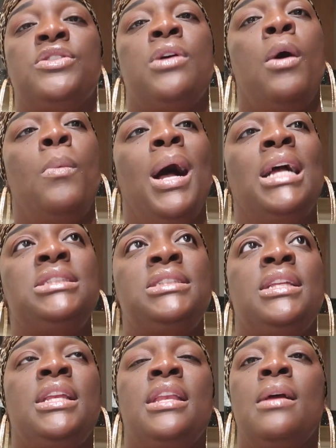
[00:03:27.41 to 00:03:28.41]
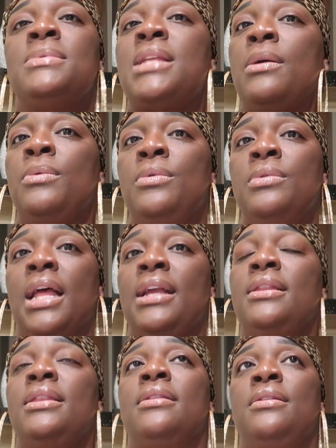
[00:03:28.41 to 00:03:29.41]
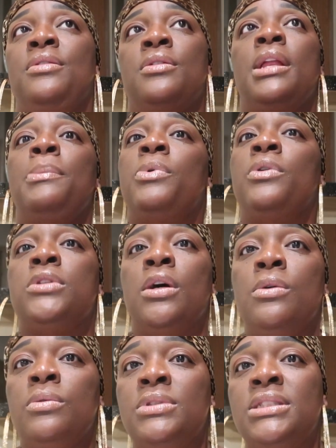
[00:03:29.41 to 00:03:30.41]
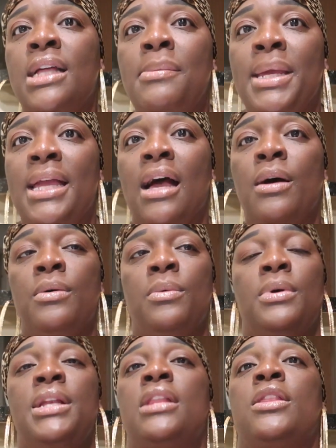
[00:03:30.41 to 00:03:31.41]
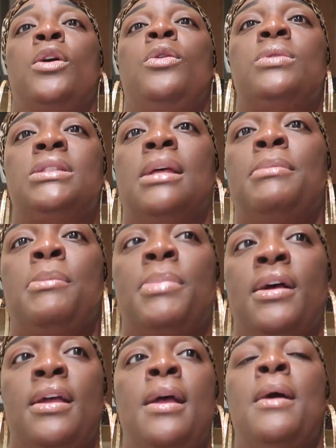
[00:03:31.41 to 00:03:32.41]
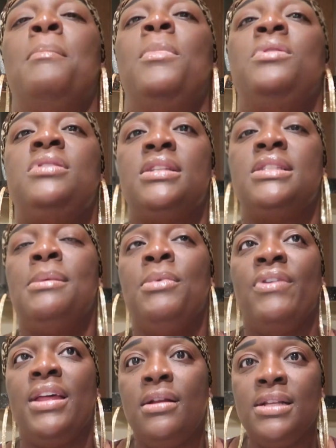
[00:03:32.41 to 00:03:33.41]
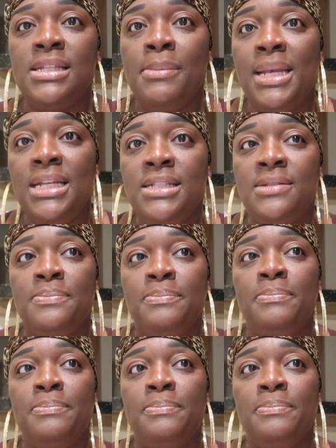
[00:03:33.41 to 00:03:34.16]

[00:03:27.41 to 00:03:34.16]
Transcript: So I watched it and I was like, ooh, like, you know, they pulled the whole stomach out. Well, not the whole stomach, but most of the stomach right out of somebody's